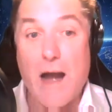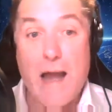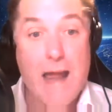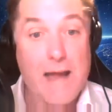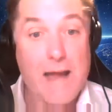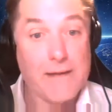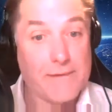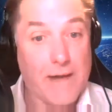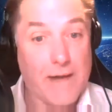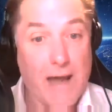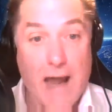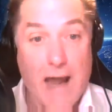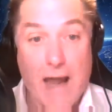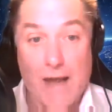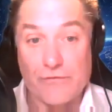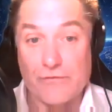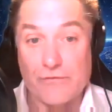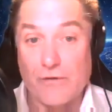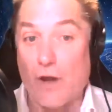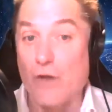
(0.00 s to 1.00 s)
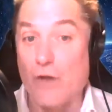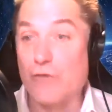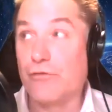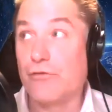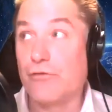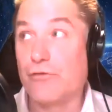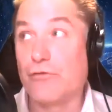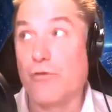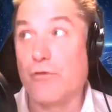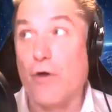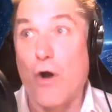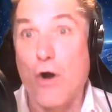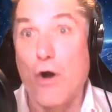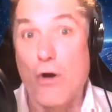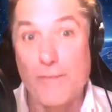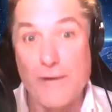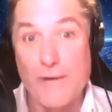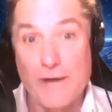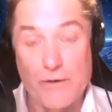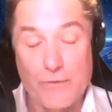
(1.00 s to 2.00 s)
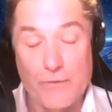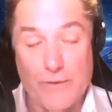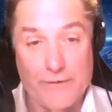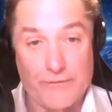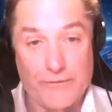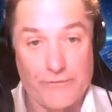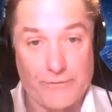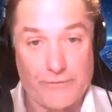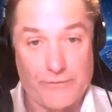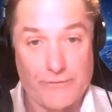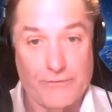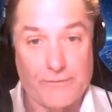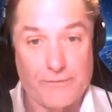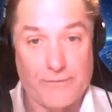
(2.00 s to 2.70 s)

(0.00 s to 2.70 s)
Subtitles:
had to ask so many questions.